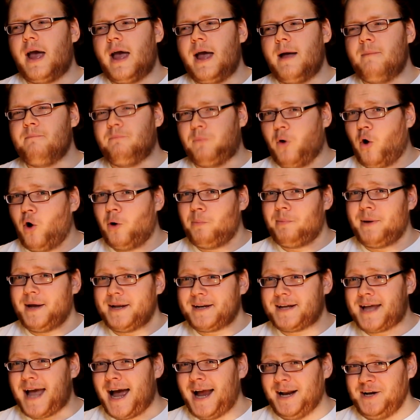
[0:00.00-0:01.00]

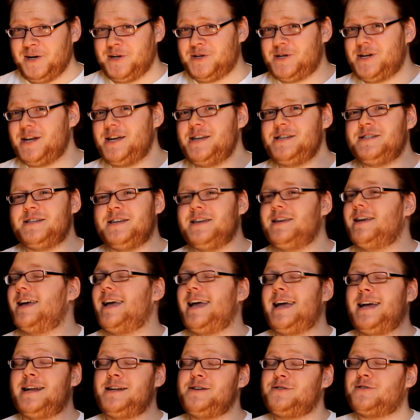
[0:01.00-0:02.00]
albeit kind of cheesy
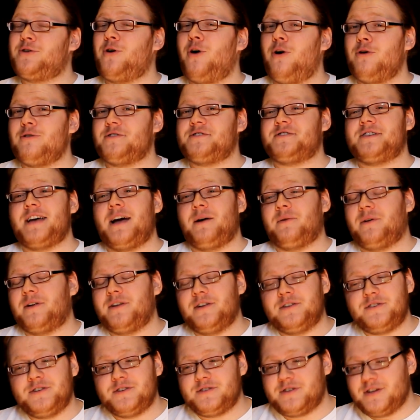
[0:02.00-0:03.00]
80s chorus sound, and
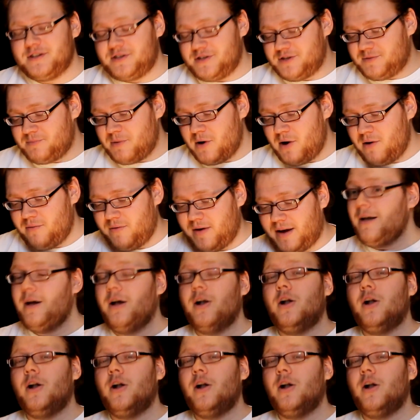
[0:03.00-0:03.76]
it's just perfect.